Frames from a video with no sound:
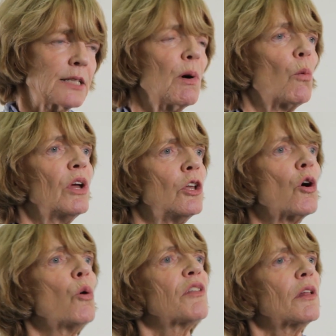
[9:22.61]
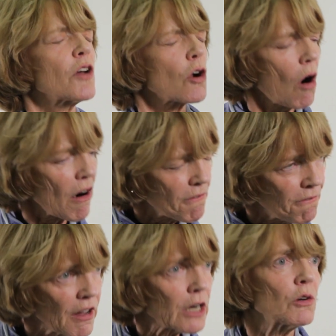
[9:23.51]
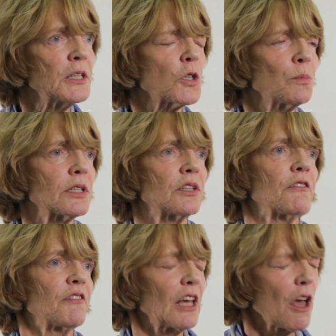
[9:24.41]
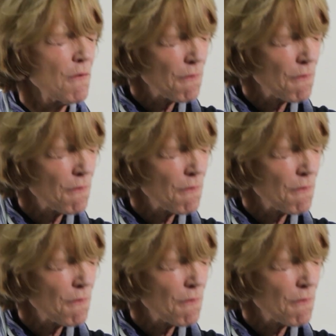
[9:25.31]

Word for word: But we know that there are very specific